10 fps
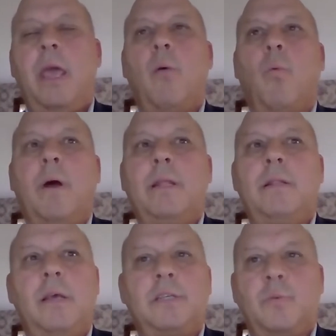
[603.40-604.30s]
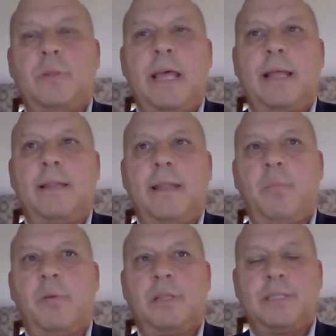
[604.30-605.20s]
And what it does with that
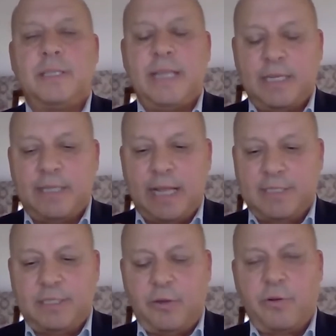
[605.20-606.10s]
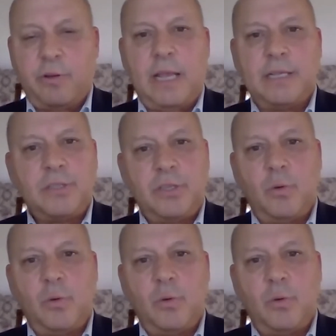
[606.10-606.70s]
label is it takes that serialized